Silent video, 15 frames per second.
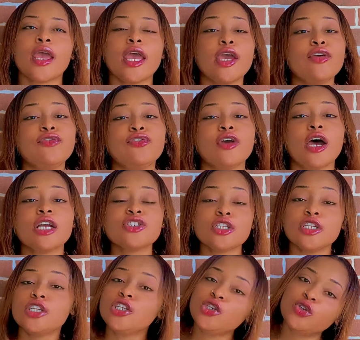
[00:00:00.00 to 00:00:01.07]
if you're
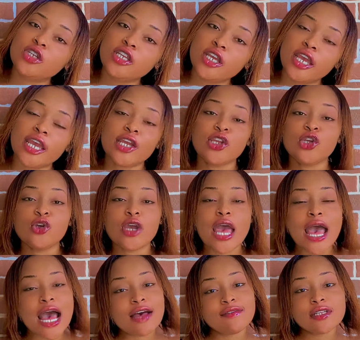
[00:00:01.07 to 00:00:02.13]
actually new here and you
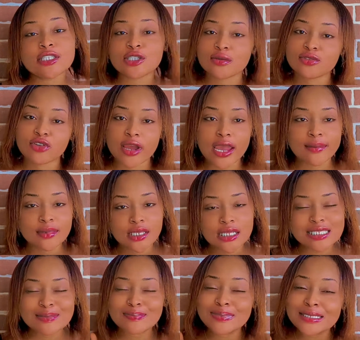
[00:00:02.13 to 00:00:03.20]
haven't subscribed yet,
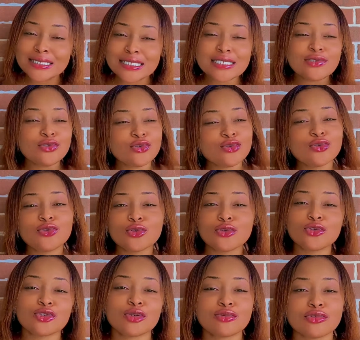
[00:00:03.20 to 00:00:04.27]
please do so to
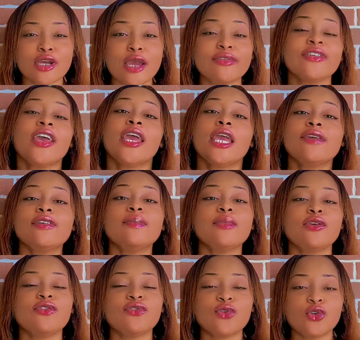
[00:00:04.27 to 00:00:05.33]
subscribe even
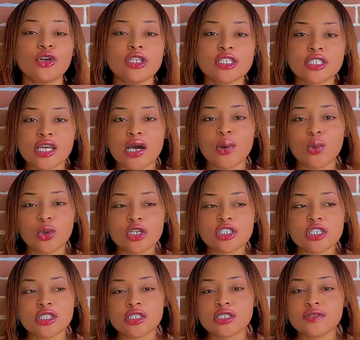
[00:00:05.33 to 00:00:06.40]
before you start
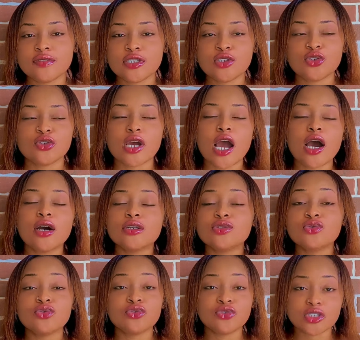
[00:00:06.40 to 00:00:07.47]
watching this video. I would
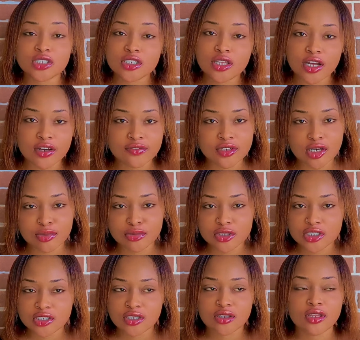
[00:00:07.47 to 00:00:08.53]
really love and
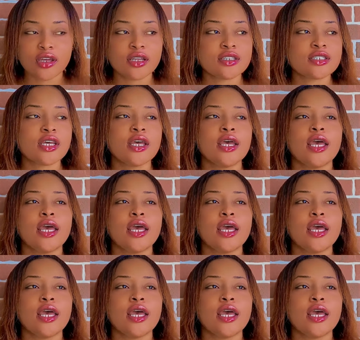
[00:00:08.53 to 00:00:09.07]
appreciate that.